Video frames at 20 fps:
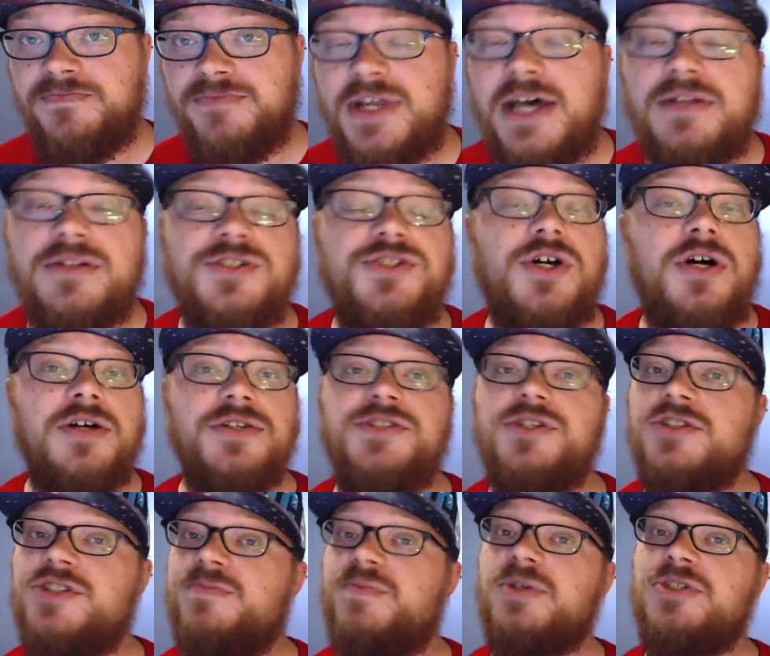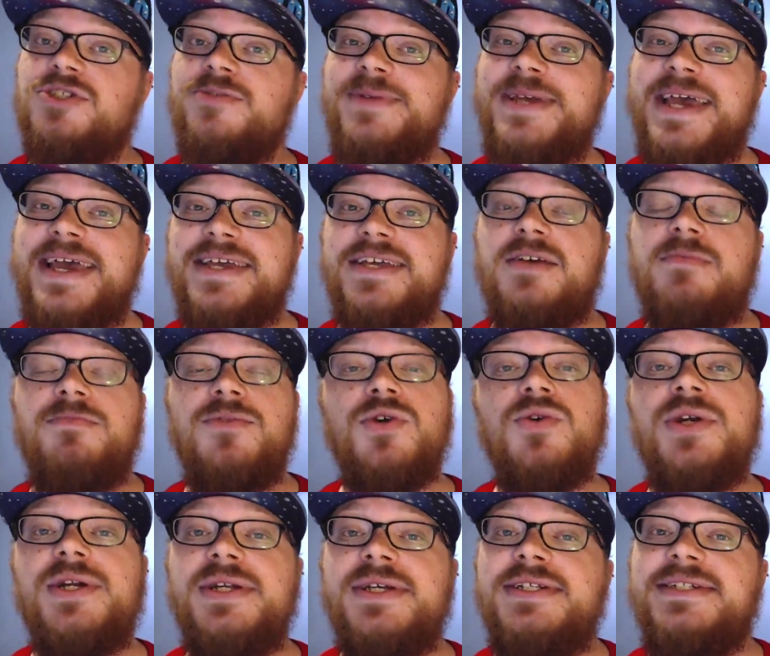Now there's also supposed to be a
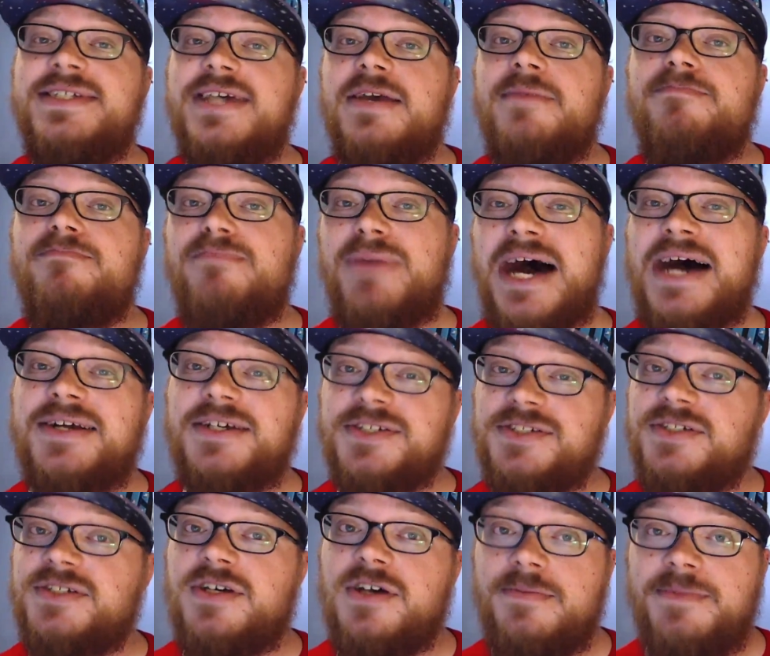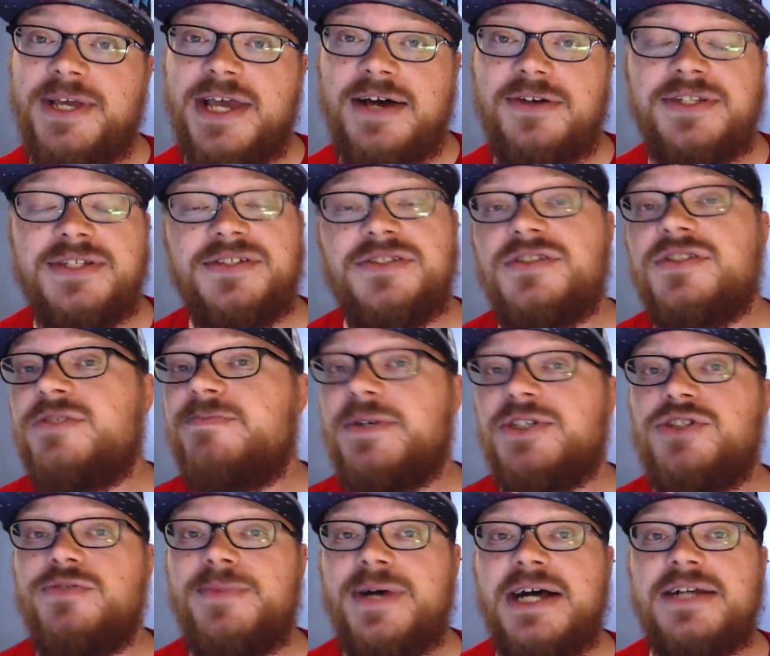Community Day box coming out. That's a
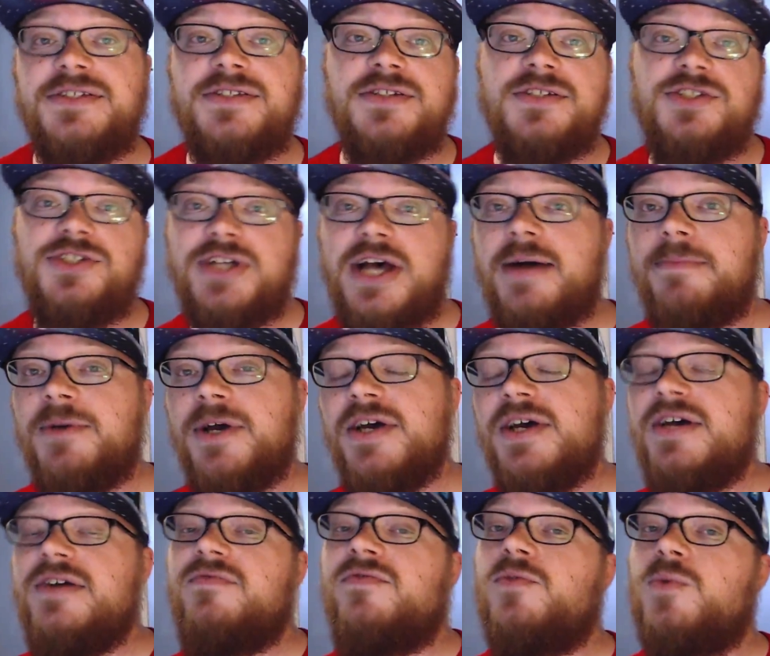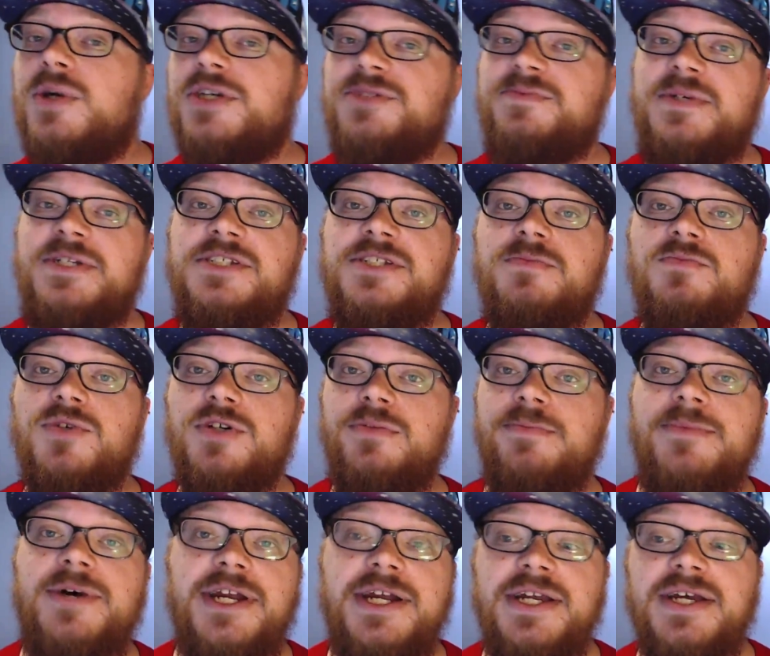special box in the shop if you want to spend some real
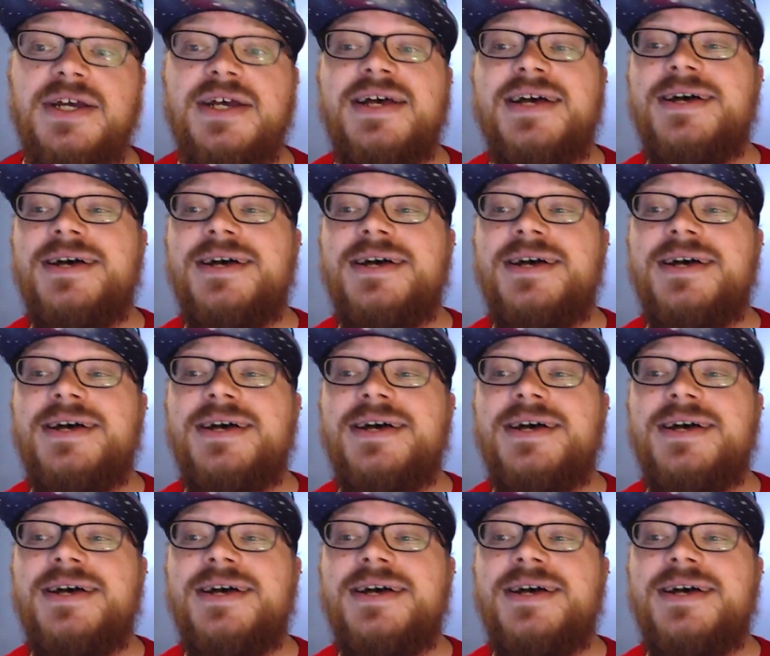money.